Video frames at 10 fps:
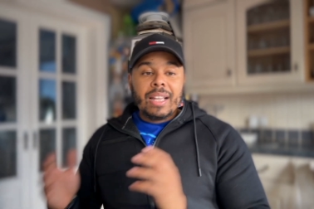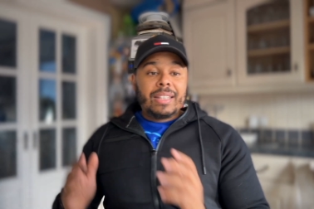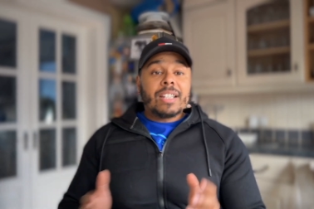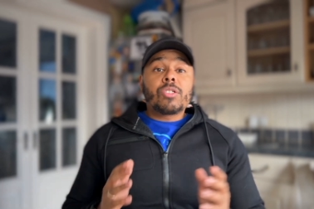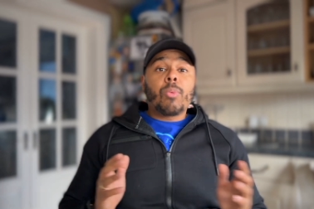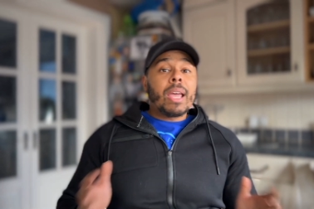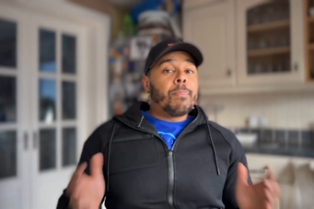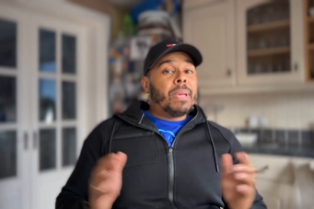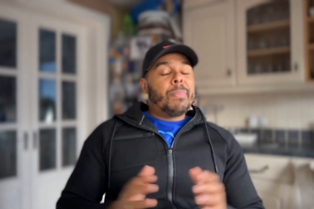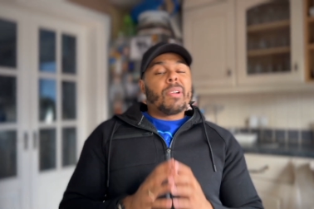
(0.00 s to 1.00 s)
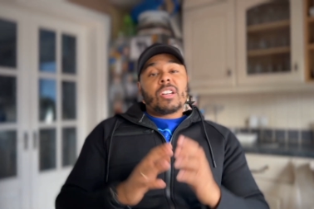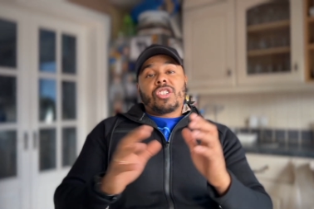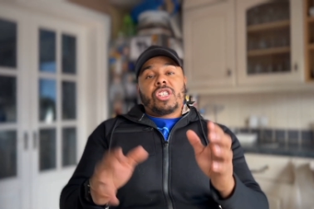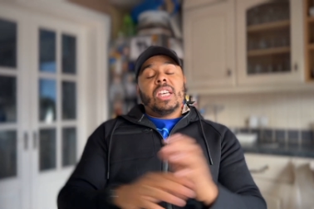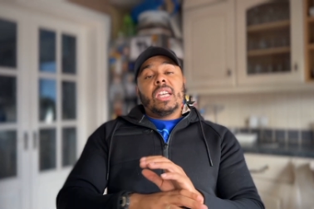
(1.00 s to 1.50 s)
This way, people are
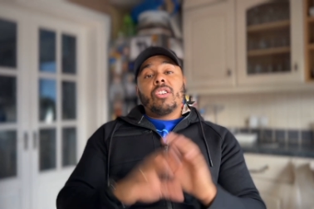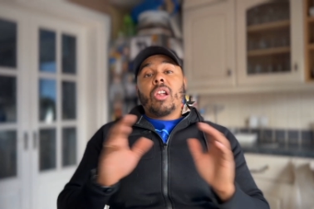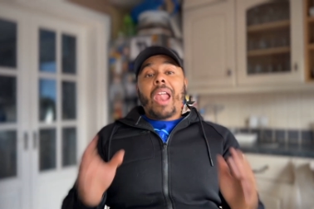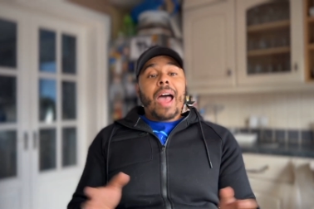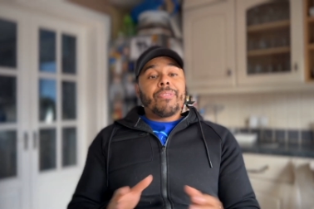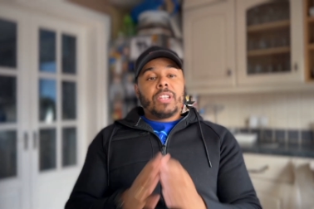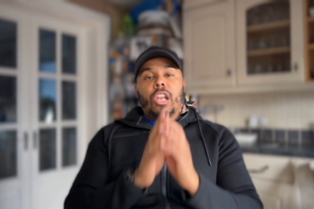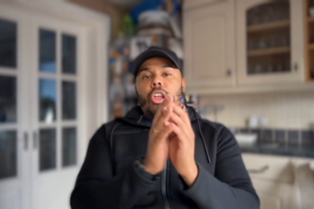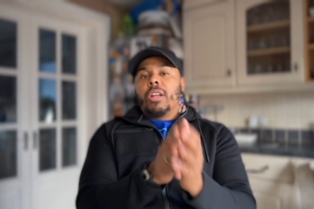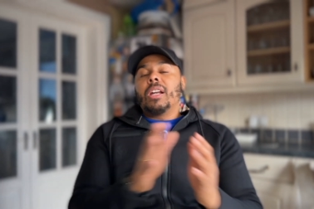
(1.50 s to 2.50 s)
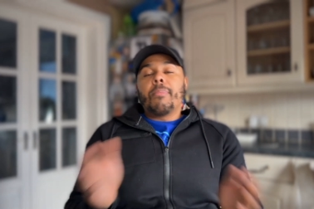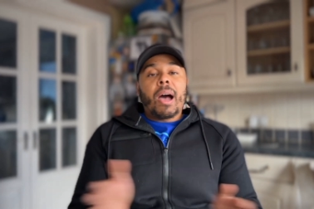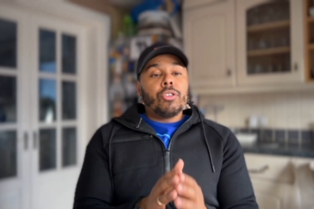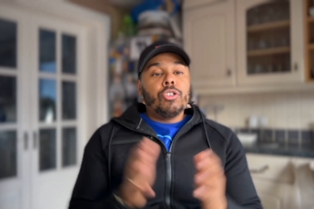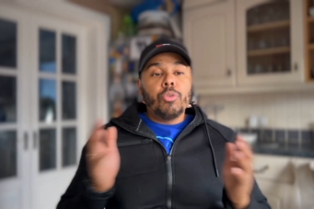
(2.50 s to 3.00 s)
seeing your life, they're learning
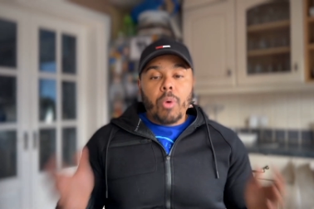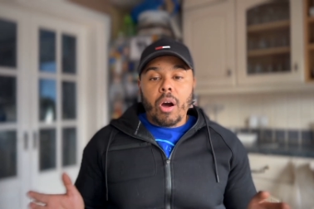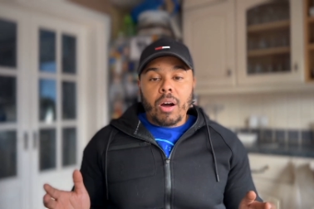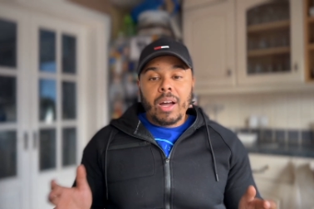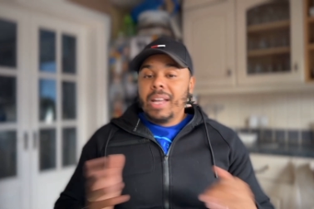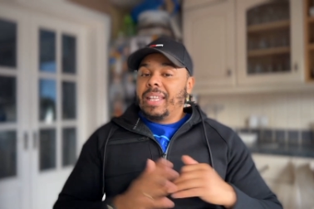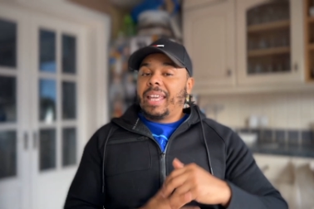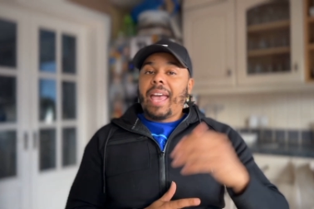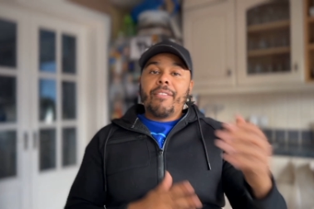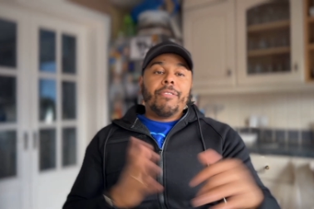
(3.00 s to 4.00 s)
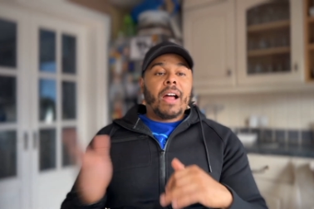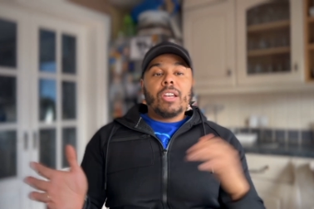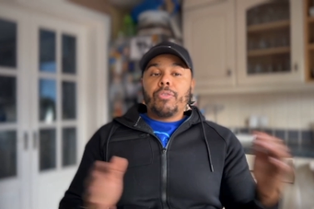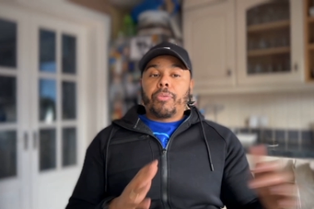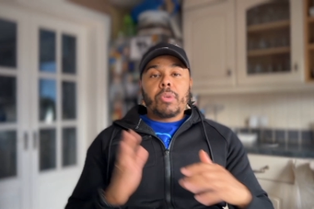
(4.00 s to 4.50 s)
about who you are, they're getting
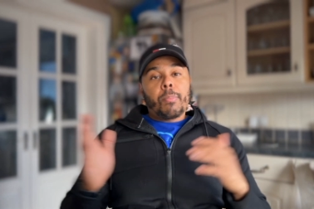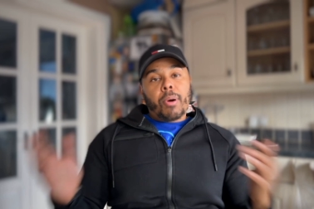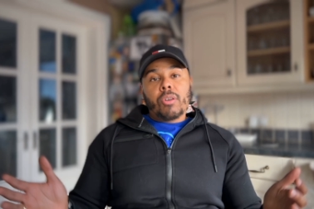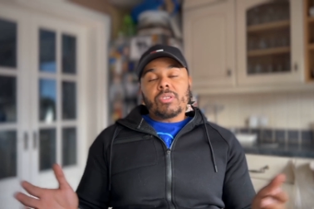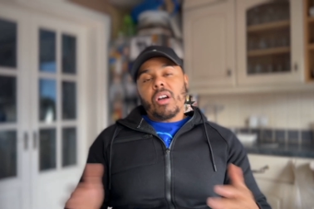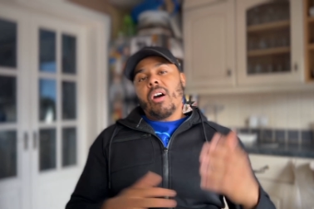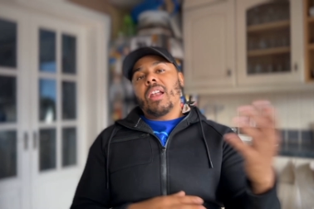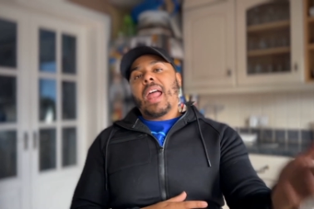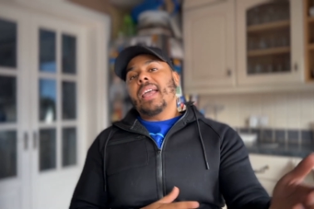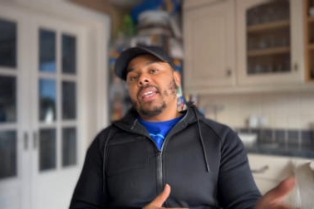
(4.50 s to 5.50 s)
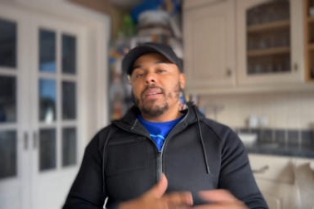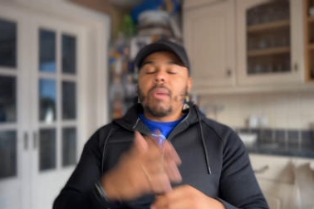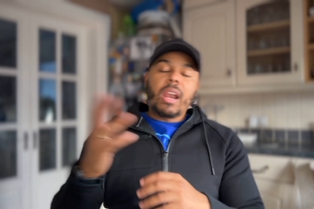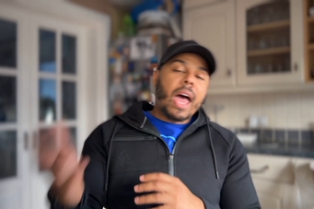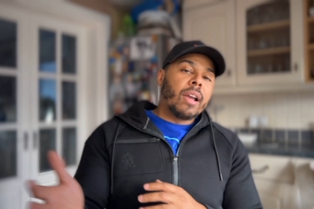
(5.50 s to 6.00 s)
value from your post. Oh, I like him,
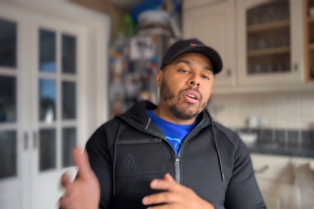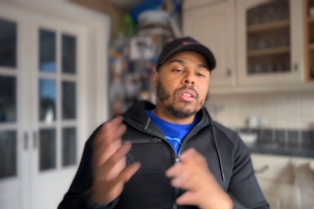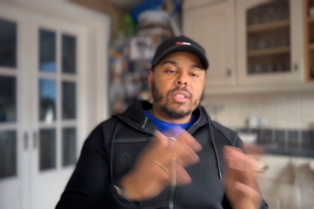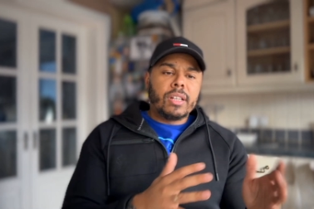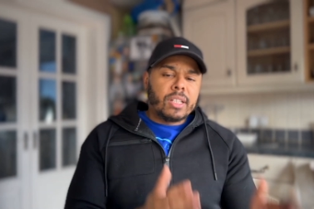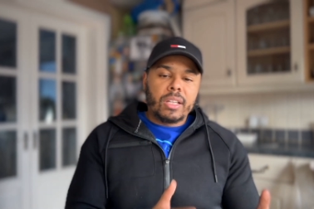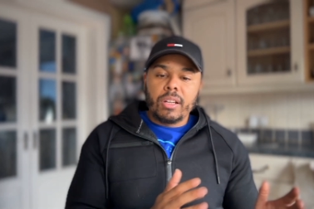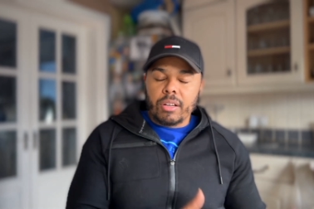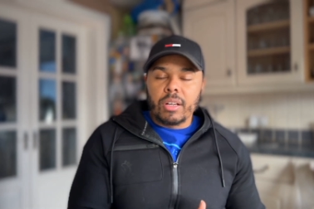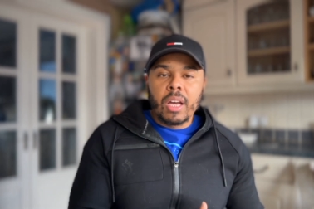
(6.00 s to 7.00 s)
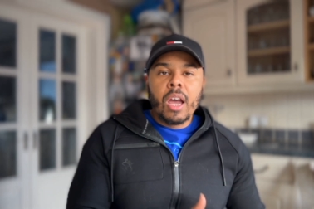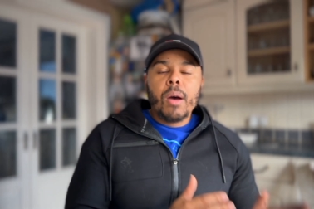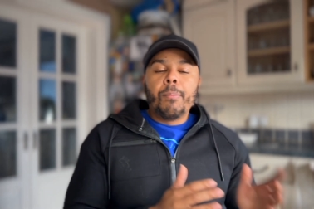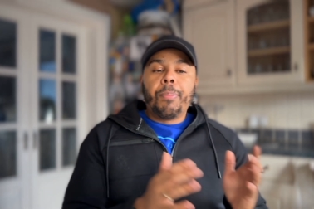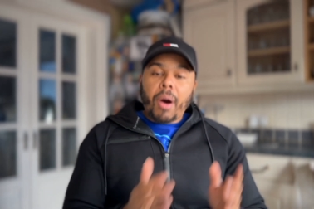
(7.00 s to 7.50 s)
I like her, da da da da da.
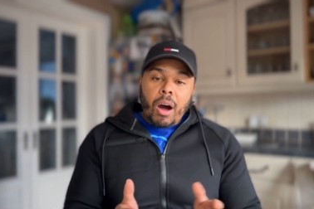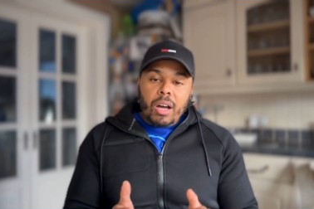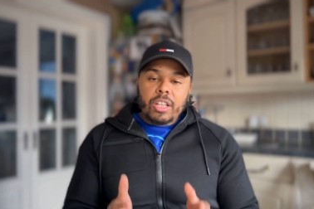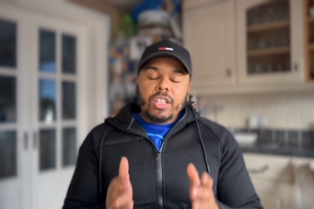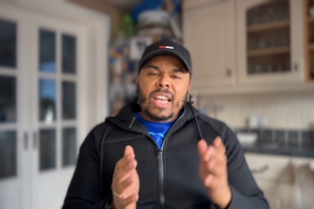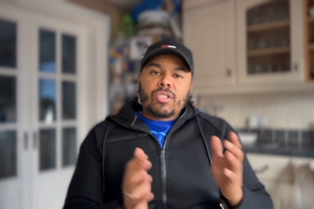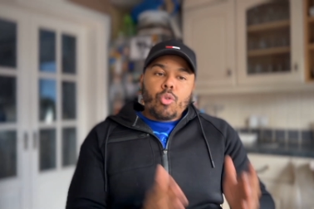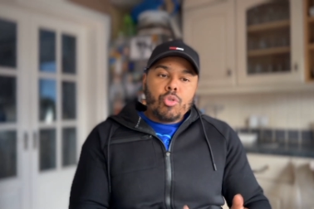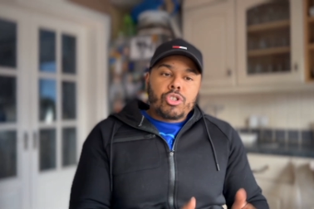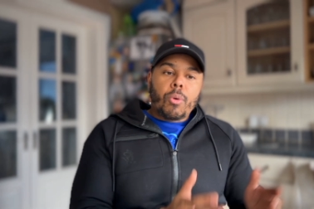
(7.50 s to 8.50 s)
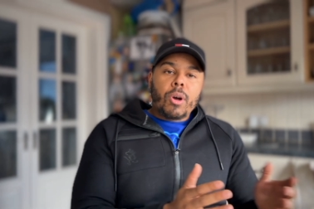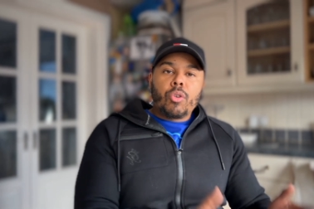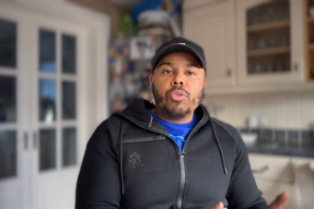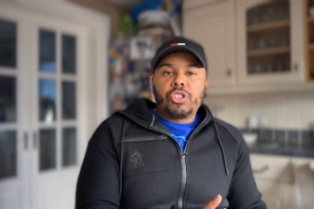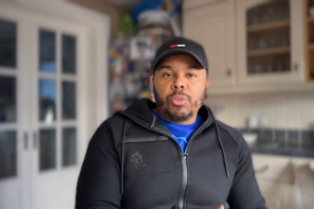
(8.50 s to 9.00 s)
But there's also a
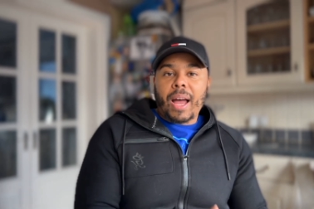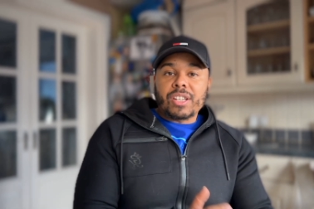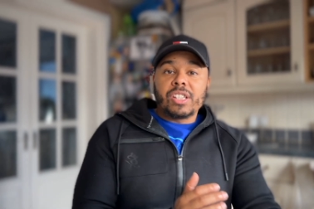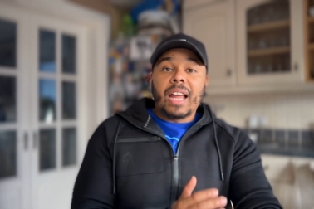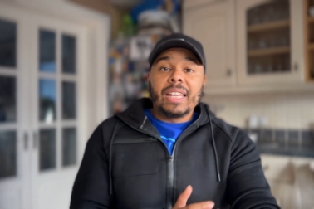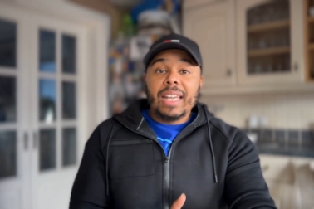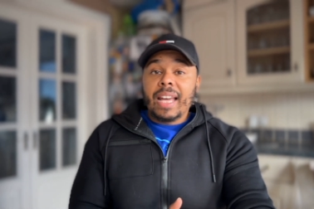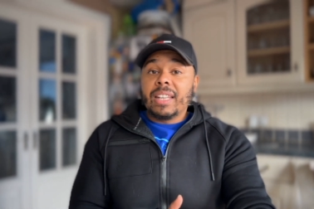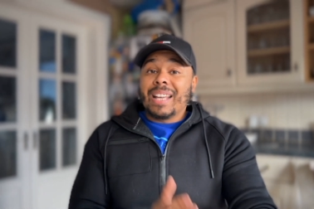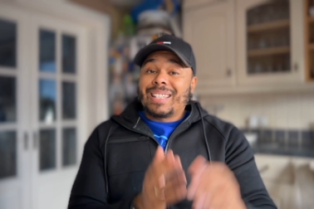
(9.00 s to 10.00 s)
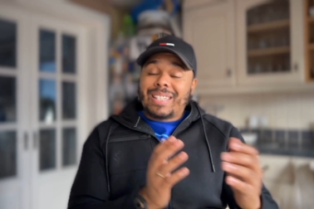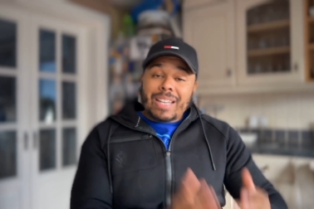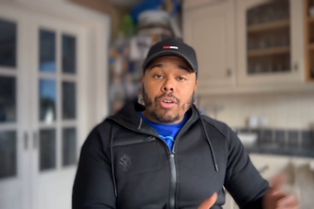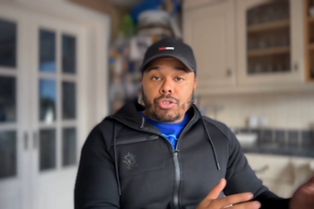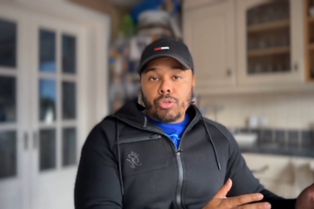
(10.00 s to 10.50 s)
call to action at the end, a
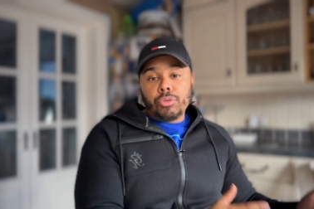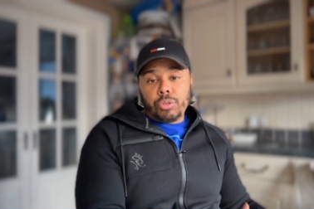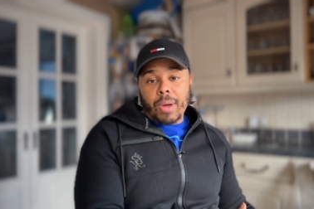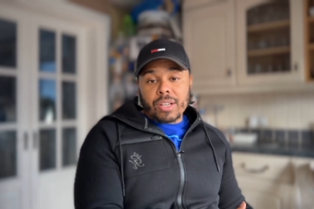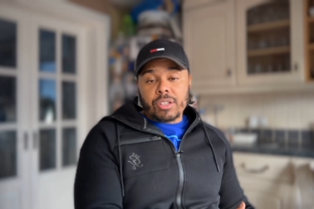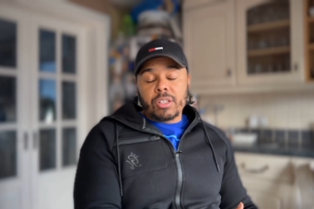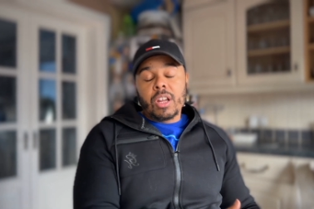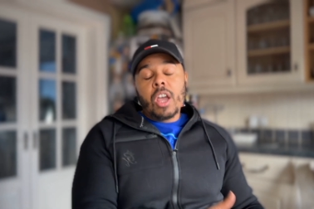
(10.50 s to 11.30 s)
sales call to action,